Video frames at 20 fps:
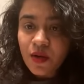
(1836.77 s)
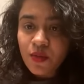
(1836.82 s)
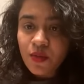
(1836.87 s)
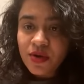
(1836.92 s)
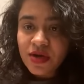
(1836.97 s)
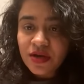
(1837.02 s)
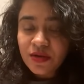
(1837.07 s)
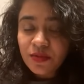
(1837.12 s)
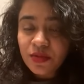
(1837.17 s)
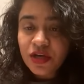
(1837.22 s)

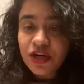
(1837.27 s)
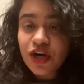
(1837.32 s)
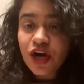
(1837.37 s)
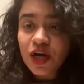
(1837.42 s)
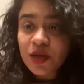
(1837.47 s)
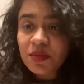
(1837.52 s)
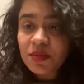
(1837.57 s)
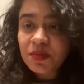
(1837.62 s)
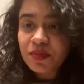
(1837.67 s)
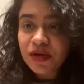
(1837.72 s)
we
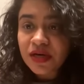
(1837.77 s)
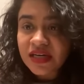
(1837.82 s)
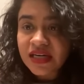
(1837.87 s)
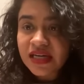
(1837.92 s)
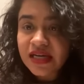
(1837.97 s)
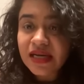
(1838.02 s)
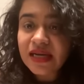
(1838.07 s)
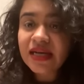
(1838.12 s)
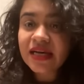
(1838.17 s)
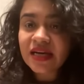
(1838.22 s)
got to be
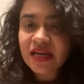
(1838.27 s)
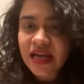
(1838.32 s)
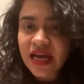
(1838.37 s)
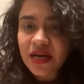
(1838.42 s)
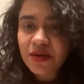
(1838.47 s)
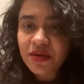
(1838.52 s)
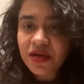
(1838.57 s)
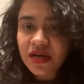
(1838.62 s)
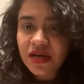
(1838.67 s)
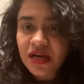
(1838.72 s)
politically
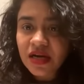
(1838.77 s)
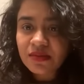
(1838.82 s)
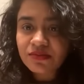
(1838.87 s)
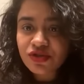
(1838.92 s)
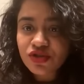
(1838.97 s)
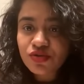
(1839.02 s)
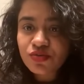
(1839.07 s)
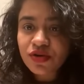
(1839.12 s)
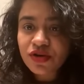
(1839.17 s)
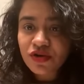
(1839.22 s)
correct when it
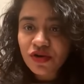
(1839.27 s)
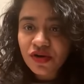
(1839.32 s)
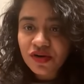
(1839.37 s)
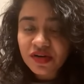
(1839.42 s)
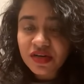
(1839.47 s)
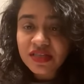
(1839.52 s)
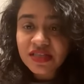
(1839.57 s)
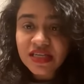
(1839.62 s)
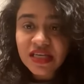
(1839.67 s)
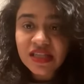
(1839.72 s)
comes to an order
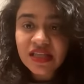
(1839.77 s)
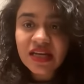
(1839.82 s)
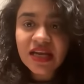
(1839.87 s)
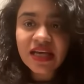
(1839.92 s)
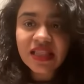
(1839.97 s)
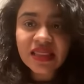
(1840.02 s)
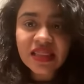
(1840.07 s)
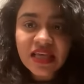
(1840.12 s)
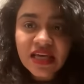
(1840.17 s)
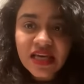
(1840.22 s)
and say the
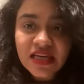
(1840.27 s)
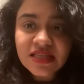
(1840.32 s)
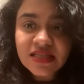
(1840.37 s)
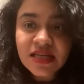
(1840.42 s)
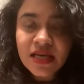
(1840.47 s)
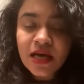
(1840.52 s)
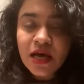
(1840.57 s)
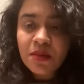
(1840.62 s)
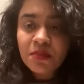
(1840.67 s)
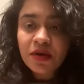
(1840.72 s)
right things.
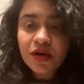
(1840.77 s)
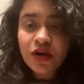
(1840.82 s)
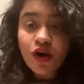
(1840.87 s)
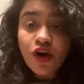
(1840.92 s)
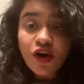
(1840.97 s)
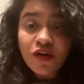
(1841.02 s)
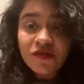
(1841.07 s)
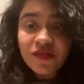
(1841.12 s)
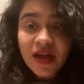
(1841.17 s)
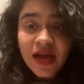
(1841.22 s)
But
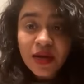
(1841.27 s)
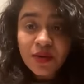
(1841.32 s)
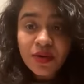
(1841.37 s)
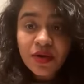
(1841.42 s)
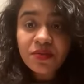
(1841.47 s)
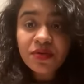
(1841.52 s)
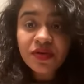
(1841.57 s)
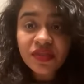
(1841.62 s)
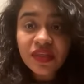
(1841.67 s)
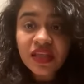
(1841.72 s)
offline,
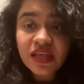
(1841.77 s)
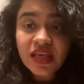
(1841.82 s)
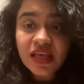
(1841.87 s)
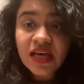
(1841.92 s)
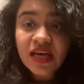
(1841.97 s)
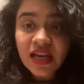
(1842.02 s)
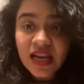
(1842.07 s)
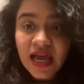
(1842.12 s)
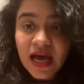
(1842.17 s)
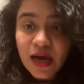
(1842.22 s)
when we're
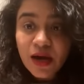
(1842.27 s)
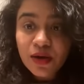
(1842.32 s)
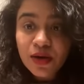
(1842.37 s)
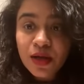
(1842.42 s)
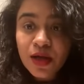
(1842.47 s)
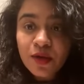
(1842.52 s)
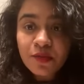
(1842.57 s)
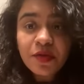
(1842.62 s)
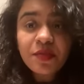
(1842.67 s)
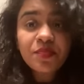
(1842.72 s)
thinking aloud,
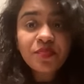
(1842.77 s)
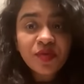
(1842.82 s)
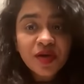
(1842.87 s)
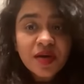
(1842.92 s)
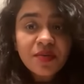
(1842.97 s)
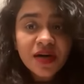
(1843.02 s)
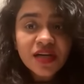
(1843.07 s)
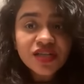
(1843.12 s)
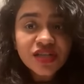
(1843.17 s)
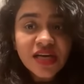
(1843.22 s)
we
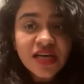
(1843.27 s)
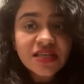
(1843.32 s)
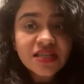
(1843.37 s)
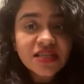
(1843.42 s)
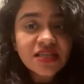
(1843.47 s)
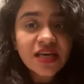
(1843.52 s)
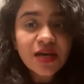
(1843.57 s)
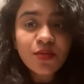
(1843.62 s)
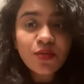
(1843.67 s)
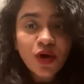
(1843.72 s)
pretty much
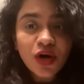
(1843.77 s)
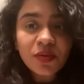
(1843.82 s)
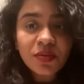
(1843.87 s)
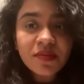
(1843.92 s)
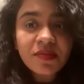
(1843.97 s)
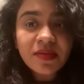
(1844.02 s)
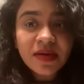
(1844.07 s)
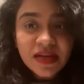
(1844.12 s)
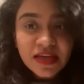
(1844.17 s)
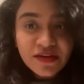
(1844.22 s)
can say what
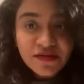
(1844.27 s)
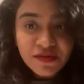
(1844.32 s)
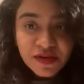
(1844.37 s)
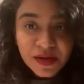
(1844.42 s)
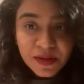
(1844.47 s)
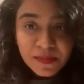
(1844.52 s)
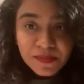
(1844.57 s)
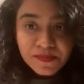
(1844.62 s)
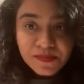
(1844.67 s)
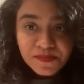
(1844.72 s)
we believe
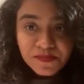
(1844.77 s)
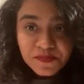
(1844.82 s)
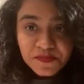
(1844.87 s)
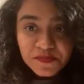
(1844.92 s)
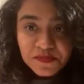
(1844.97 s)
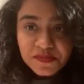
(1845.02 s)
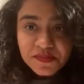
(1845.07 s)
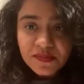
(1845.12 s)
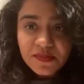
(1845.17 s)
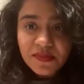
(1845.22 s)
in.
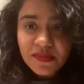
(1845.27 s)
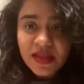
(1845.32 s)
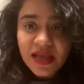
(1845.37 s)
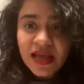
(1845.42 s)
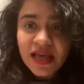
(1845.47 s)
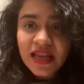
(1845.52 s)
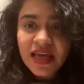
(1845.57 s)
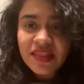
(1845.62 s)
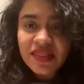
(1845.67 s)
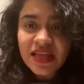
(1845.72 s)

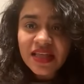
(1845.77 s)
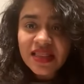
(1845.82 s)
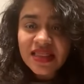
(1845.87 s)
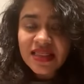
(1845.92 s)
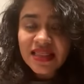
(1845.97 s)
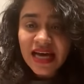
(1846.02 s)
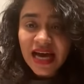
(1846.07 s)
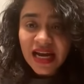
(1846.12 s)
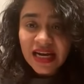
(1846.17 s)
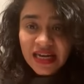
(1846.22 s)
And I
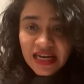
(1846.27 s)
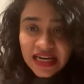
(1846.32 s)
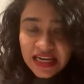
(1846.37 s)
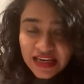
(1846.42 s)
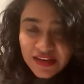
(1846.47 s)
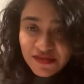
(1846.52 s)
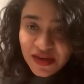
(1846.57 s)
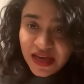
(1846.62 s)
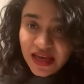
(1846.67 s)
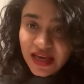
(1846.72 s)
think that
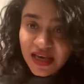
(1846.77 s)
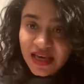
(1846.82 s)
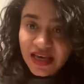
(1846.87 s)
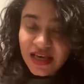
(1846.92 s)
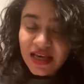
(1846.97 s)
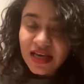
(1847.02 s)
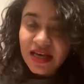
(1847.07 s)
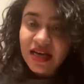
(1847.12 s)
leeway